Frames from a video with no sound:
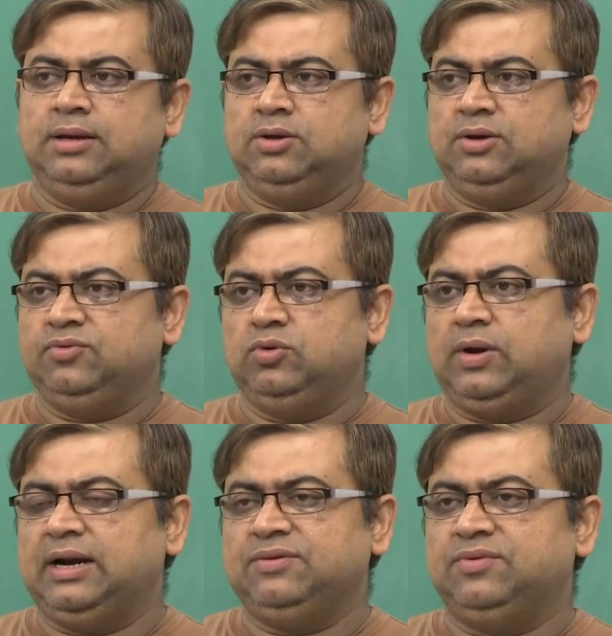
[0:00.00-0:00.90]
you know if you look
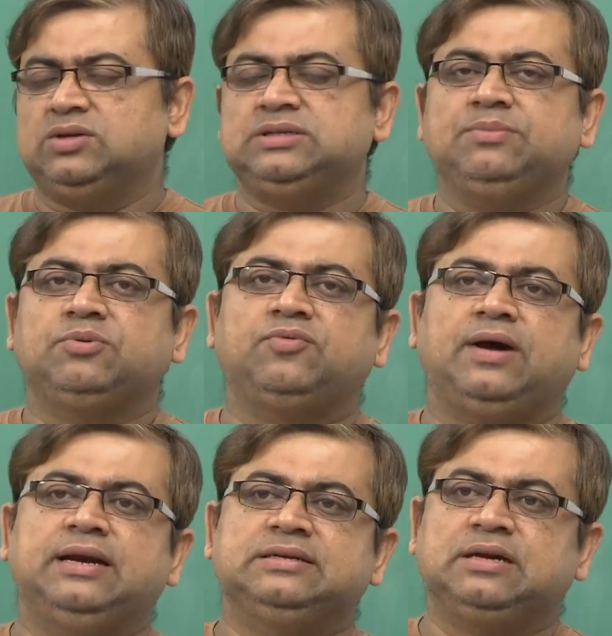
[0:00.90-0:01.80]
at the velocity
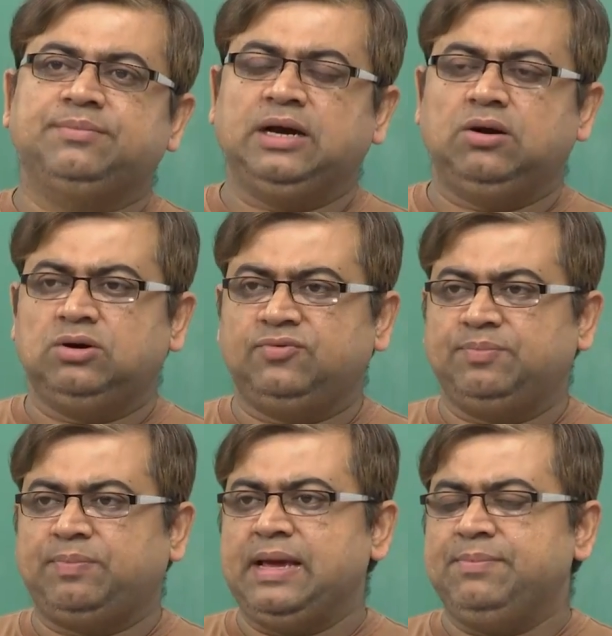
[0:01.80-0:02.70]
profile it is coming out of a
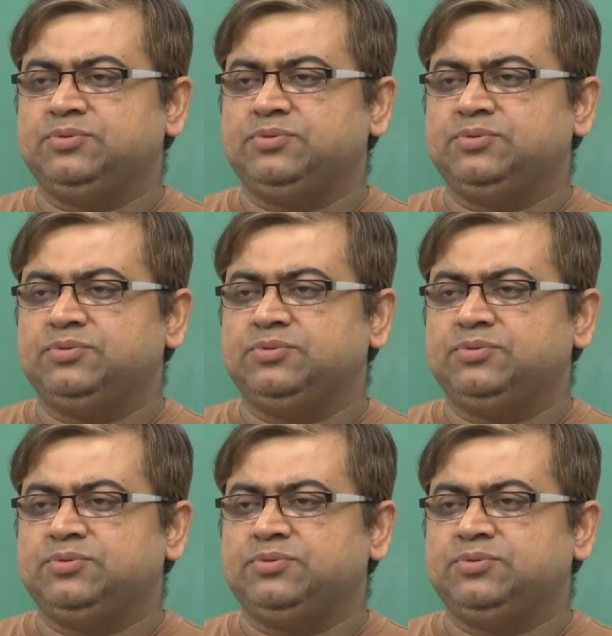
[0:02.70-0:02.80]
pipe.